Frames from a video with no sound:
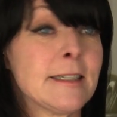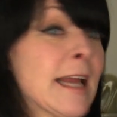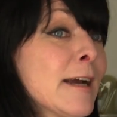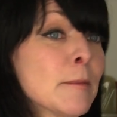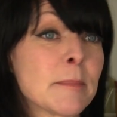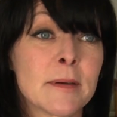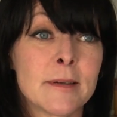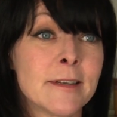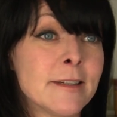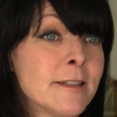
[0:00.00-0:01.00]
damp,
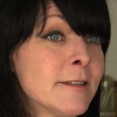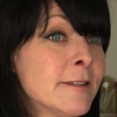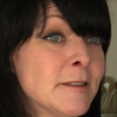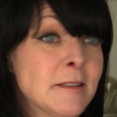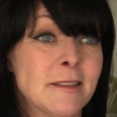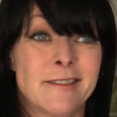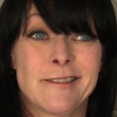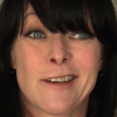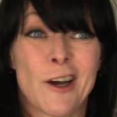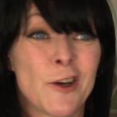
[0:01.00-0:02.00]

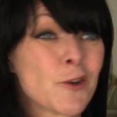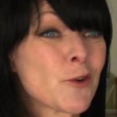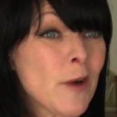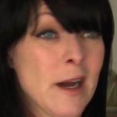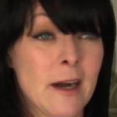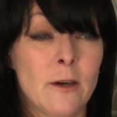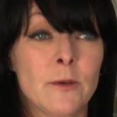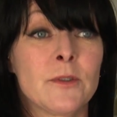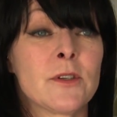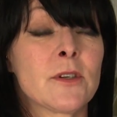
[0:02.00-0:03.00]

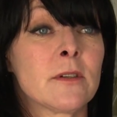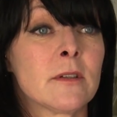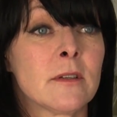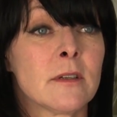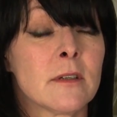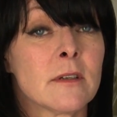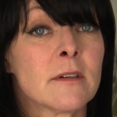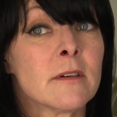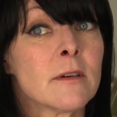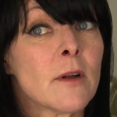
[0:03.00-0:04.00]
underground,
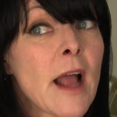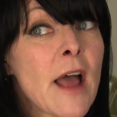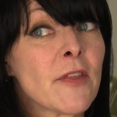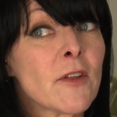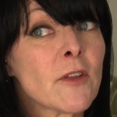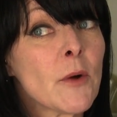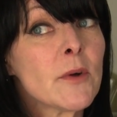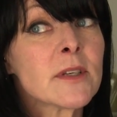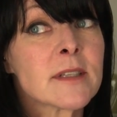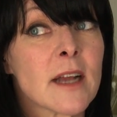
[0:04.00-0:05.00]
and the
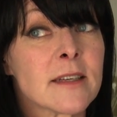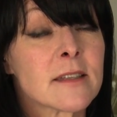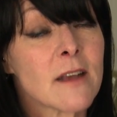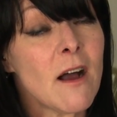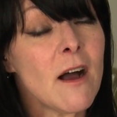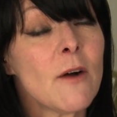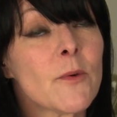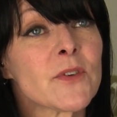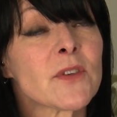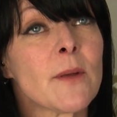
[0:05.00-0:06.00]
lowest I saw
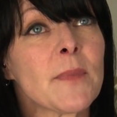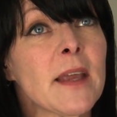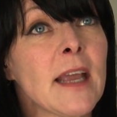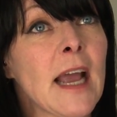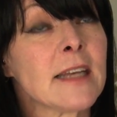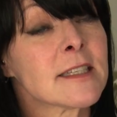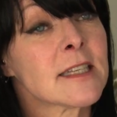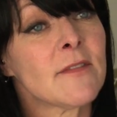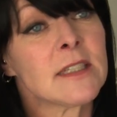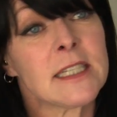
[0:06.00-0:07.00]
was something at
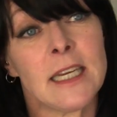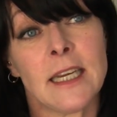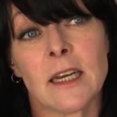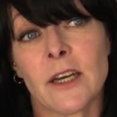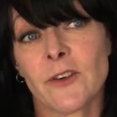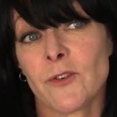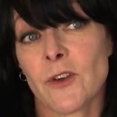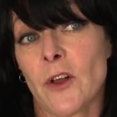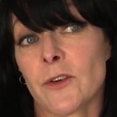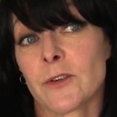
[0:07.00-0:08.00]

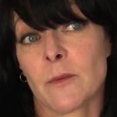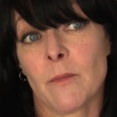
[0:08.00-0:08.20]
$1,700 a